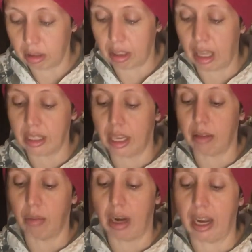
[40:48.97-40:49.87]
That's like
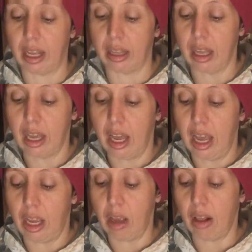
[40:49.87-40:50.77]
when I get,
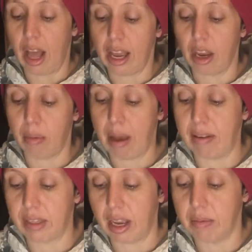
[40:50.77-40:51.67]
you like your
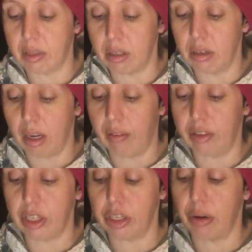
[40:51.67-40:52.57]
bath times. You
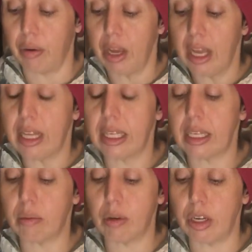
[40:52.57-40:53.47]
definitely too. This
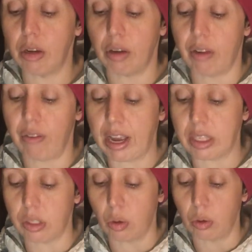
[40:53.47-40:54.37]
is when you can find
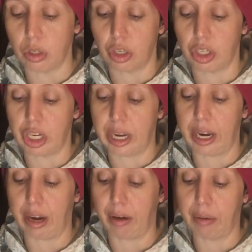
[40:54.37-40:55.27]
soul searching
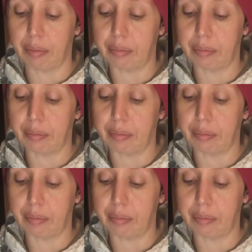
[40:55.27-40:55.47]
here.